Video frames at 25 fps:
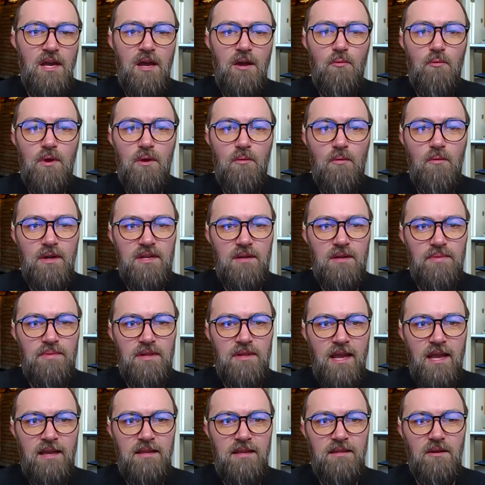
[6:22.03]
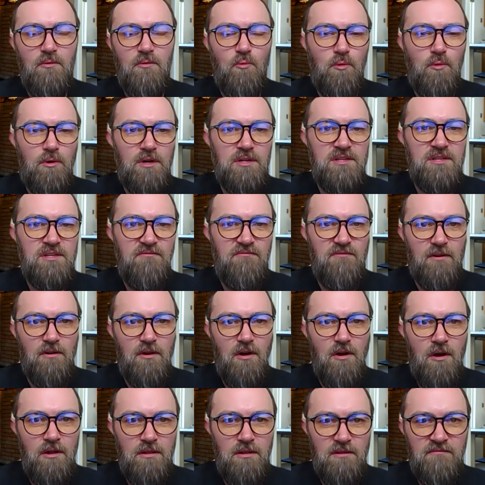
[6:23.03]
We want a plan that works for
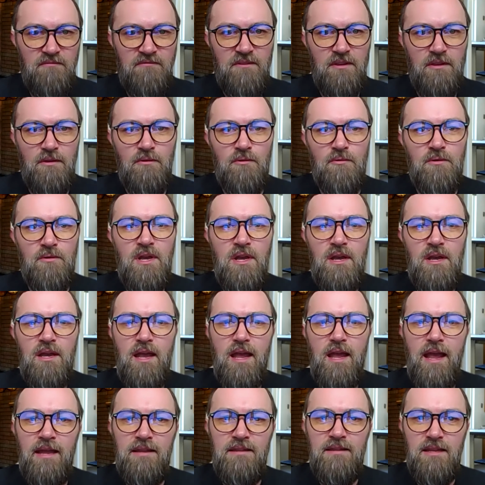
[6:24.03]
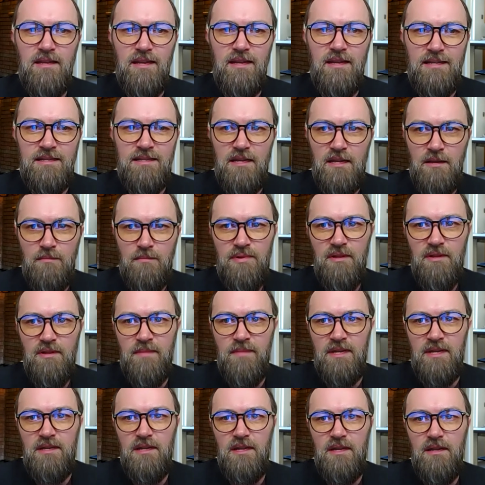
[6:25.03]
all of you and that gets
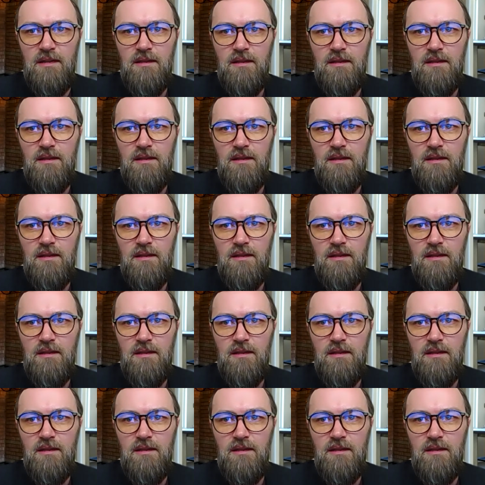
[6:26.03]
implemented.